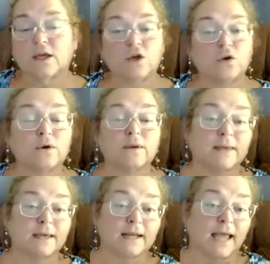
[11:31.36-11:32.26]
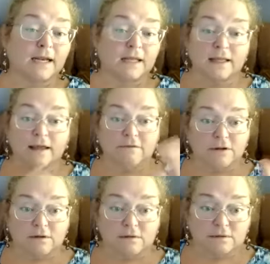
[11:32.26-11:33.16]
you can be at any
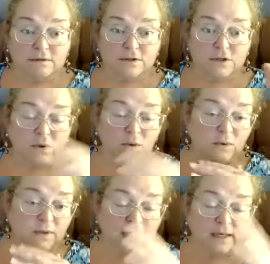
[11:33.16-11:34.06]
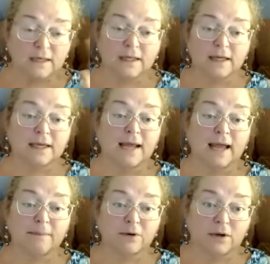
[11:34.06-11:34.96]
level. So the healing can
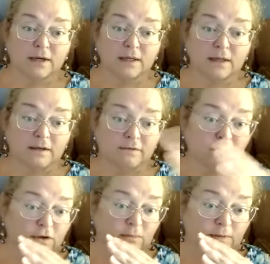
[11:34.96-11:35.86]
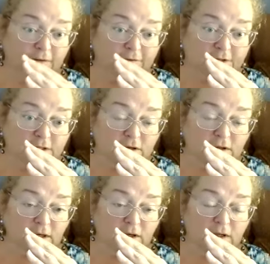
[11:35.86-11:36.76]
happen on any level. It can be a
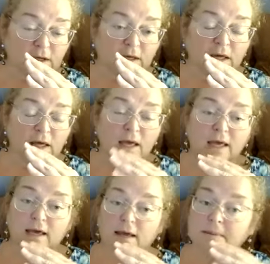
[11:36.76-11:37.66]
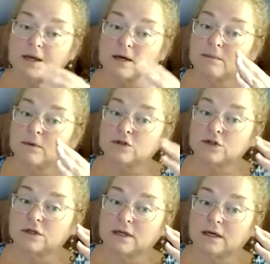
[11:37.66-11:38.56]
physical healing. It can be an
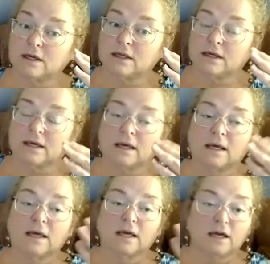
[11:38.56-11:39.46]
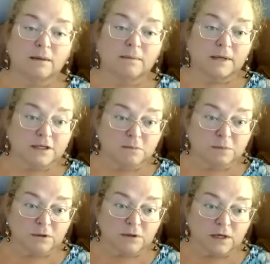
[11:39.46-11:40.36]
emotional healing. It can be a
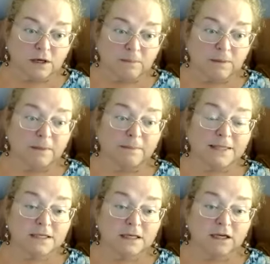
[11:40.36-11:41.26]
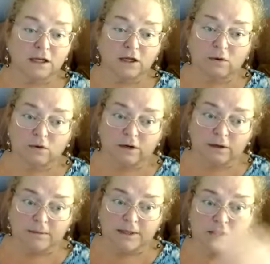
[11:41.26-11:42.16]
spirit. It can be a mental healing, or it
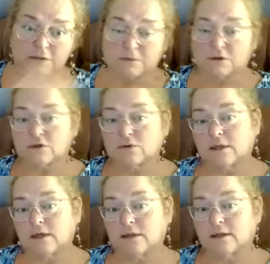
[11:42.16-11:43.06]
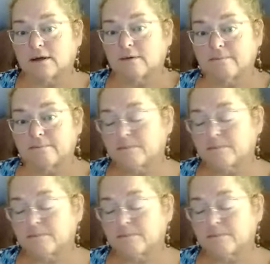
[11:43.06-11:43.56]
can be a spiritual healing.